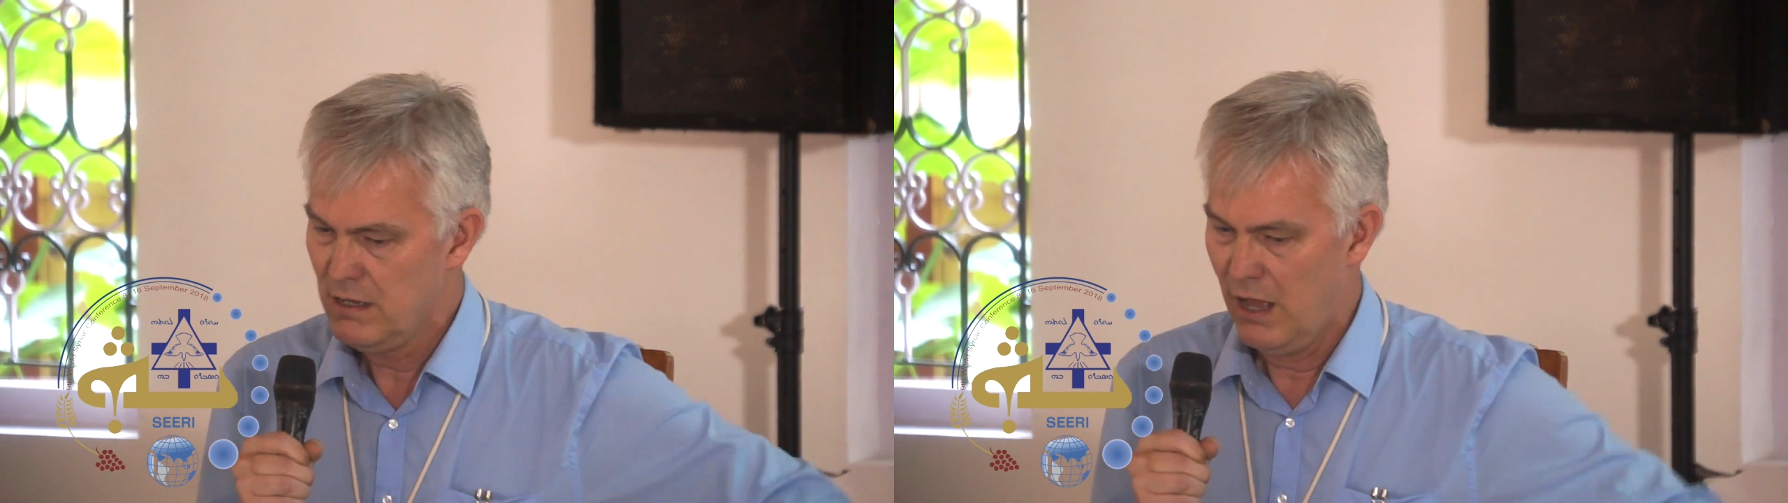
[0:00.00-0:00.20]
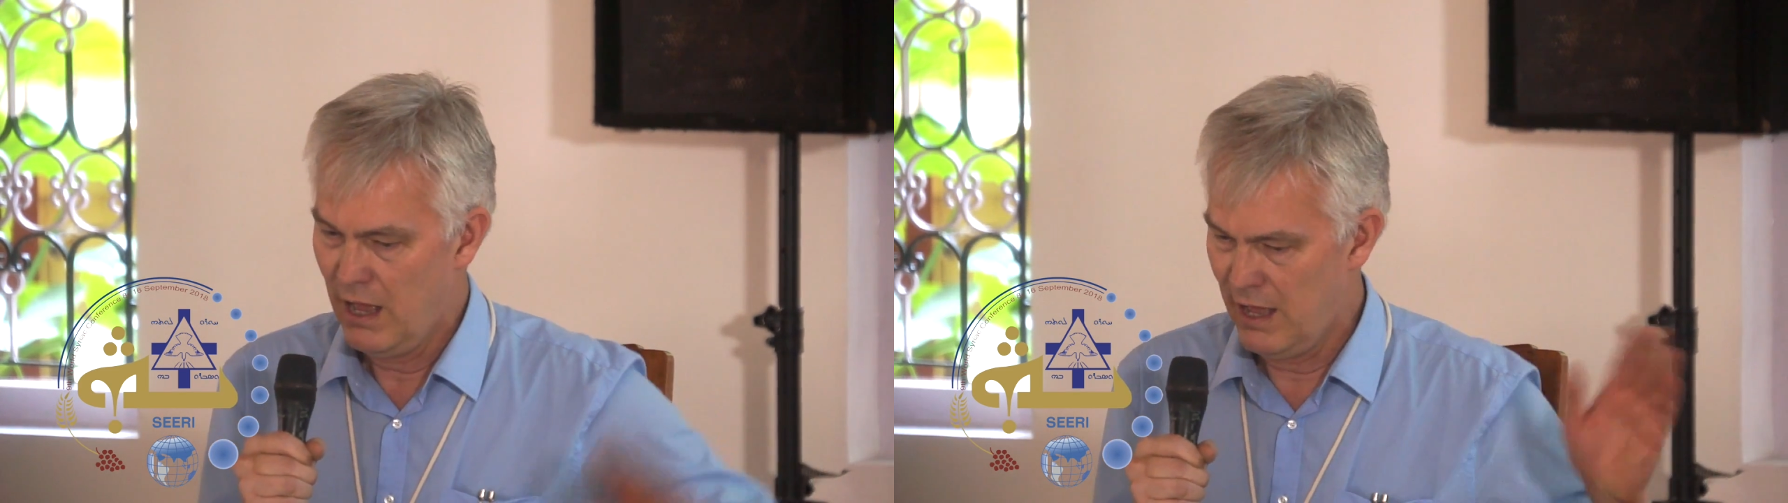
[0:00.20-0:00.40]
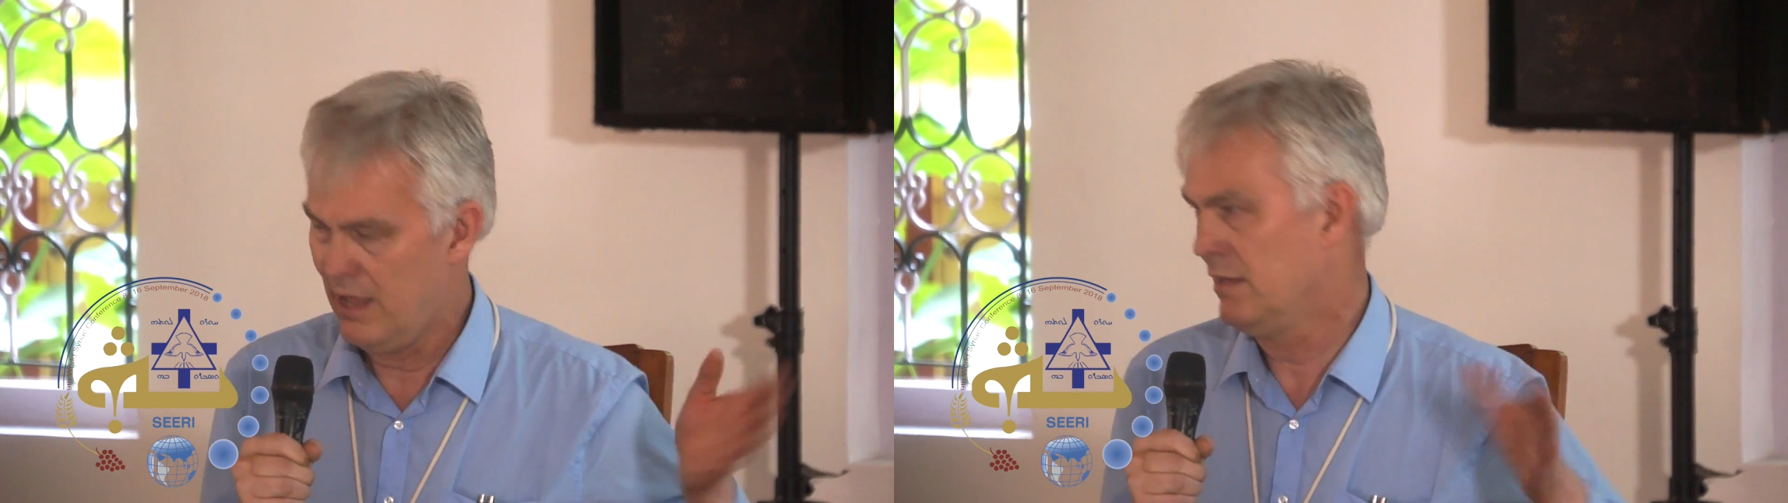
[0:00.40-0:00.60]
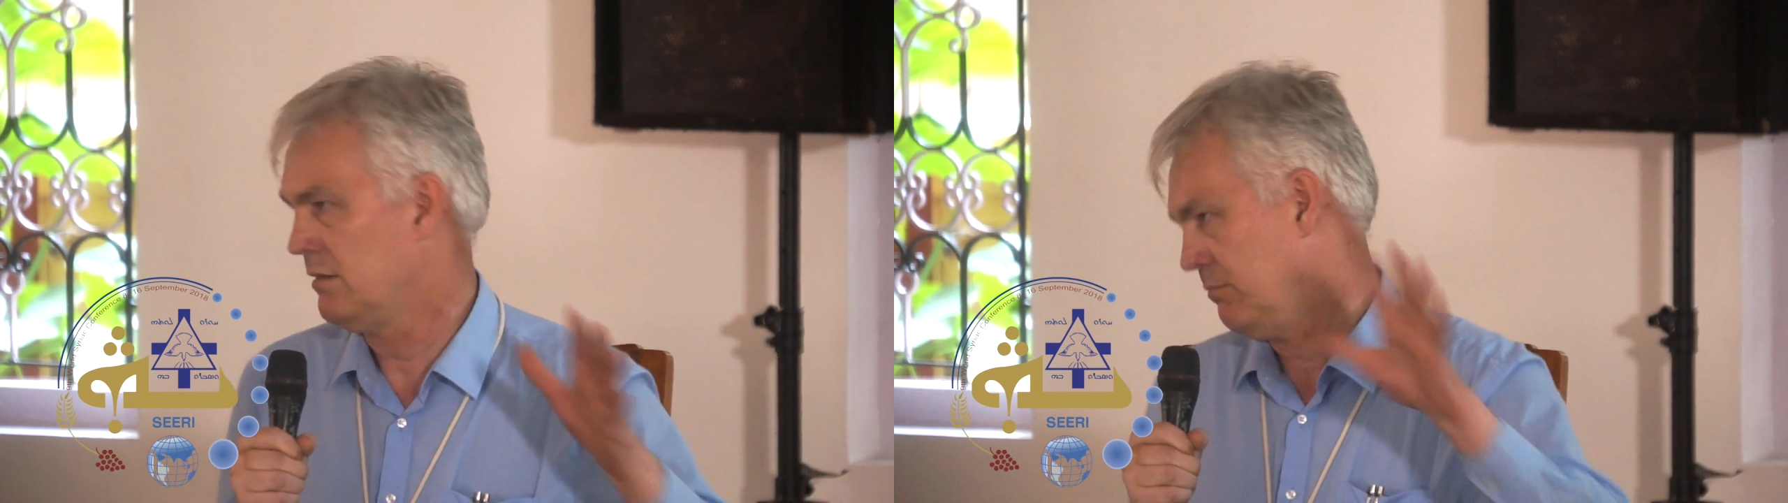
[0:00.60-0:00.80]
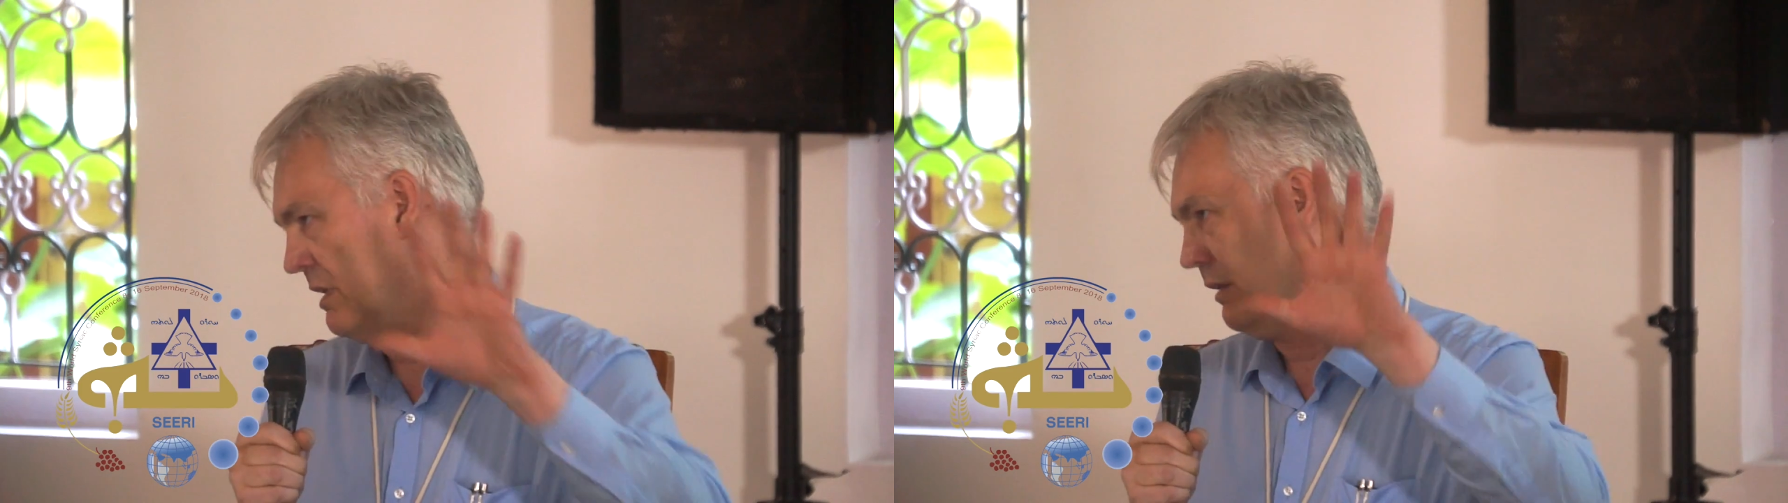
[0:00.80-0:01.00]

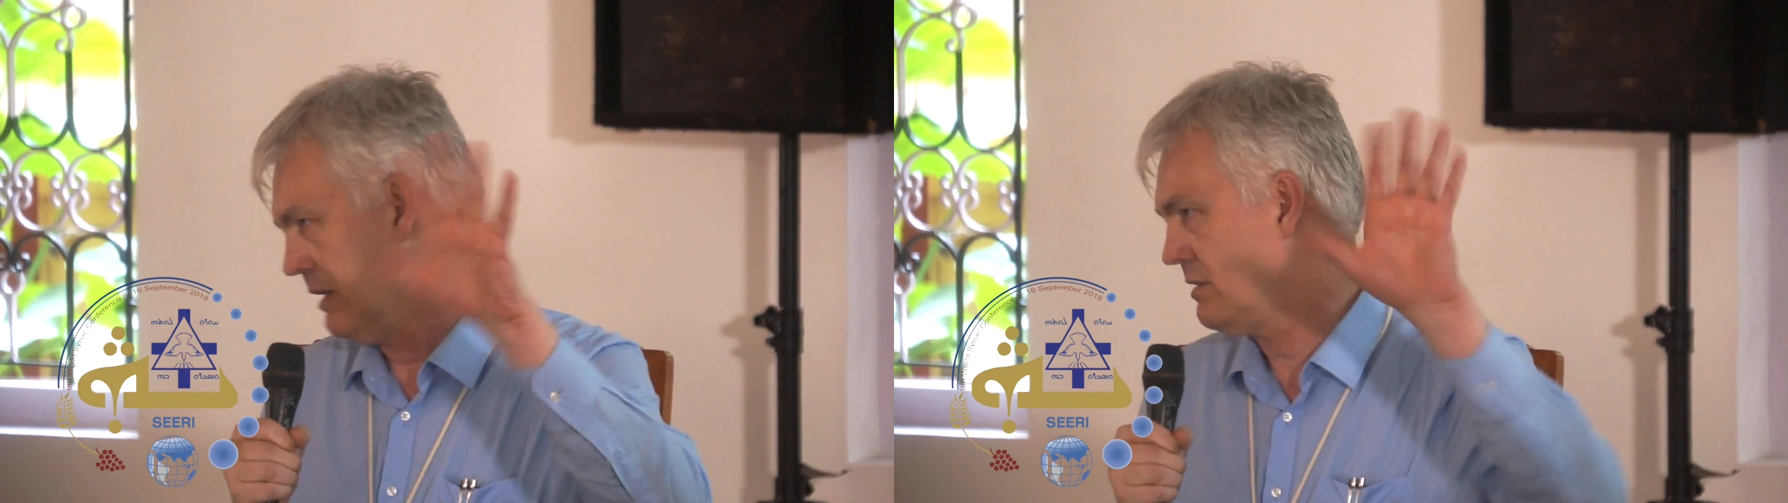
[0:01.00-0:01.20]
And Middle